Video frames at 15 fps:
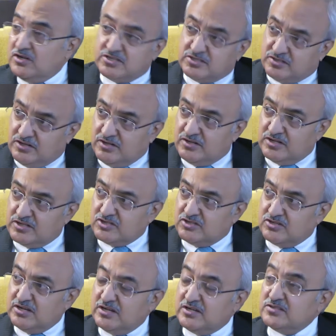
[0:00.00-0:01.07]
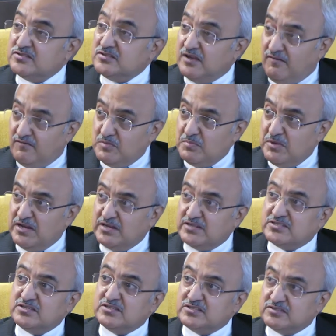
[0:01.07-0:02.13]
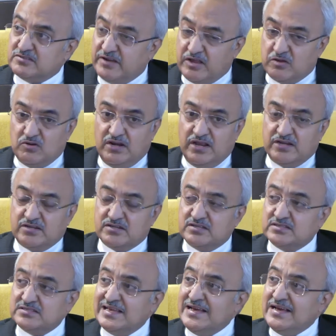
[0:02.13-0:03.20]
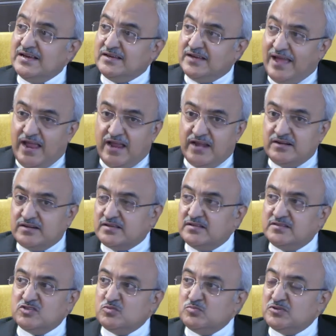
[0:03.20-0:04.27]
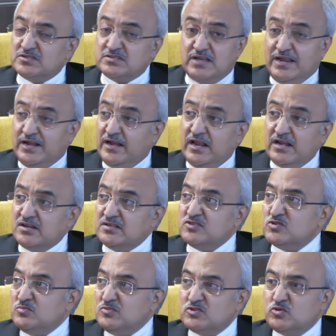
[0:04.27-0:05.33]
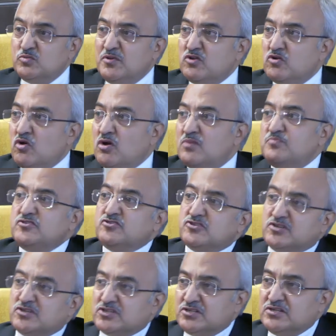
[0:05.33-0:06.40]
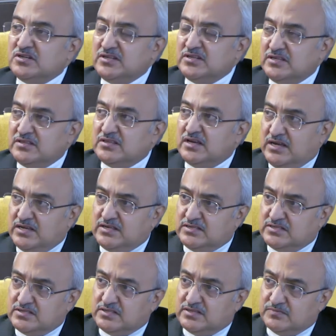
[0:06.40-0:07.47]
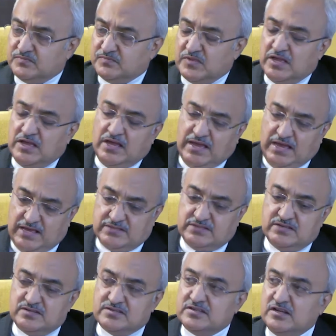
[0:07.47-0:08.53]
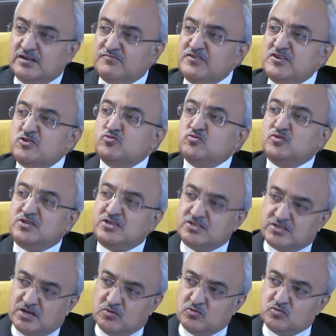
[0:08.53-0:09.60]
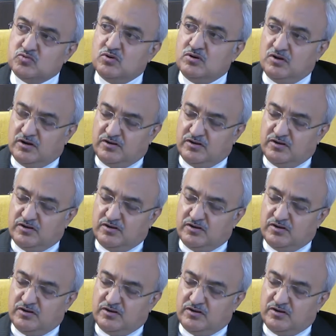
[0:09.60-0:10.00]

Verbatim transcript: just the industry; it is governments, it is regulators, end consumers and end consumers who may not be traditionally in the IEC. Mm-hmm. As a result, we need to reach out to a lot